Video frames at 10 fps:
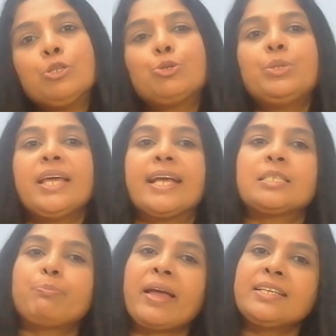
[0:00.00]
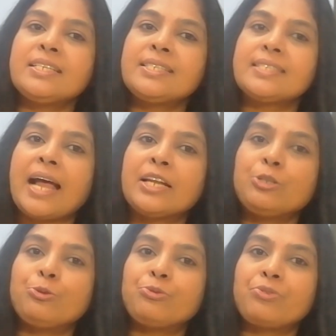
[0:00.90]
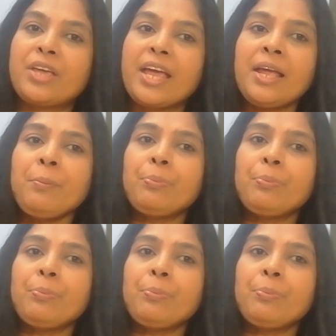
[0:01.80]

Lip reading: to the expected standard of care.